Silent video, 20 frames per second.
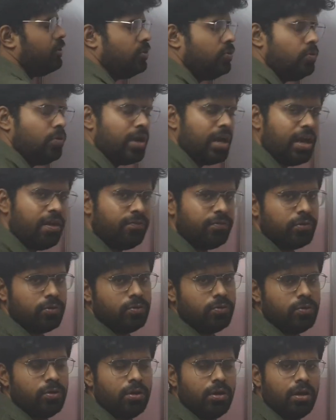You have
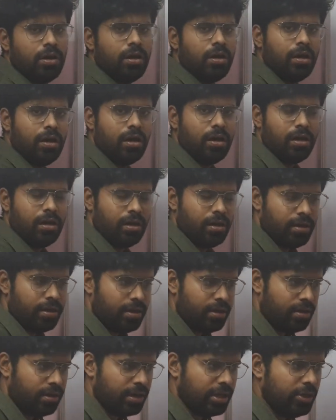to
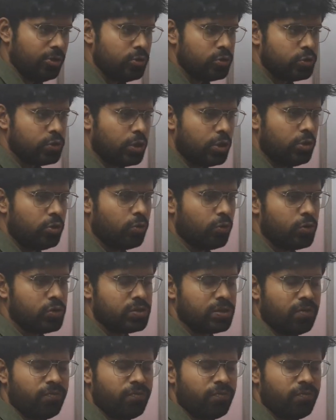uh, reduce the dose